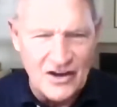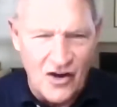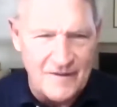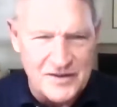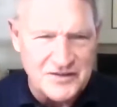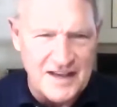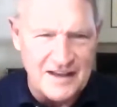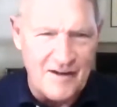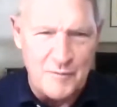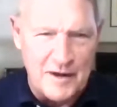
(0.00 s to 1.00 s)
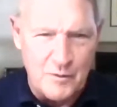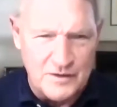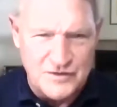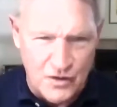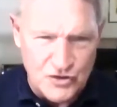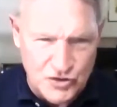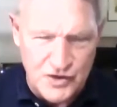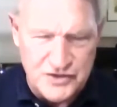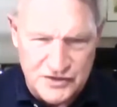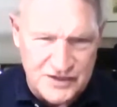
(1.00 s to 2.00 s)
obviously everybody wants to go to
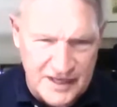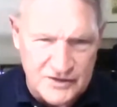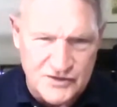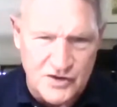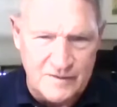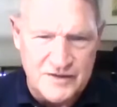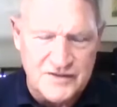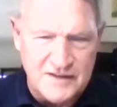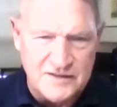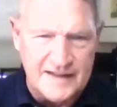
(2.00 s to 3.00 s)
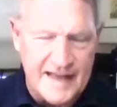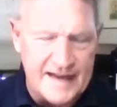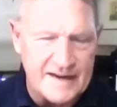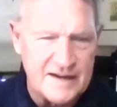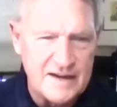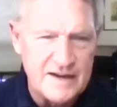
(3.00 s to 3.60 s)
church or get the service, things like that.